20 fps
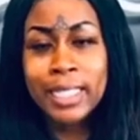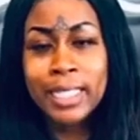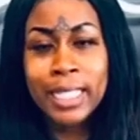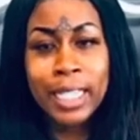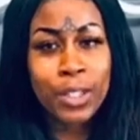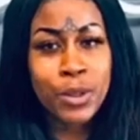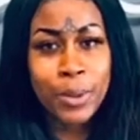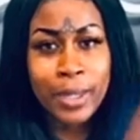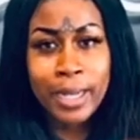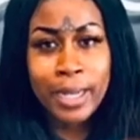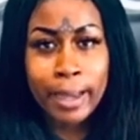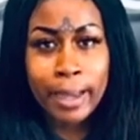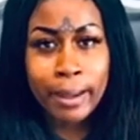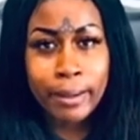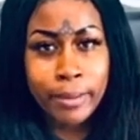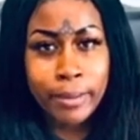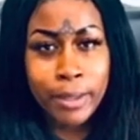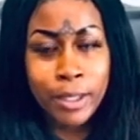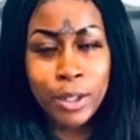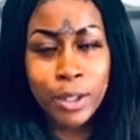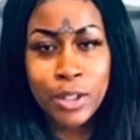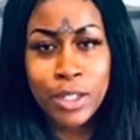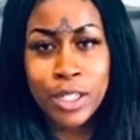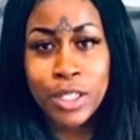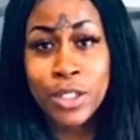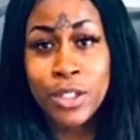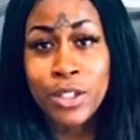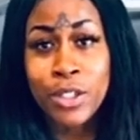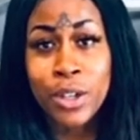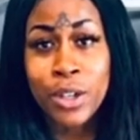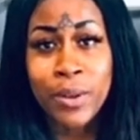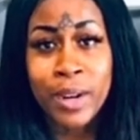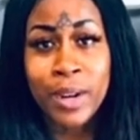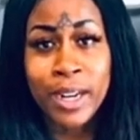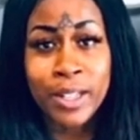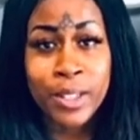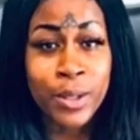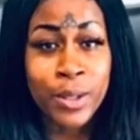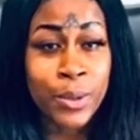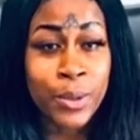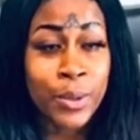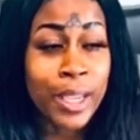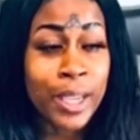say do it now, just to show gratitude.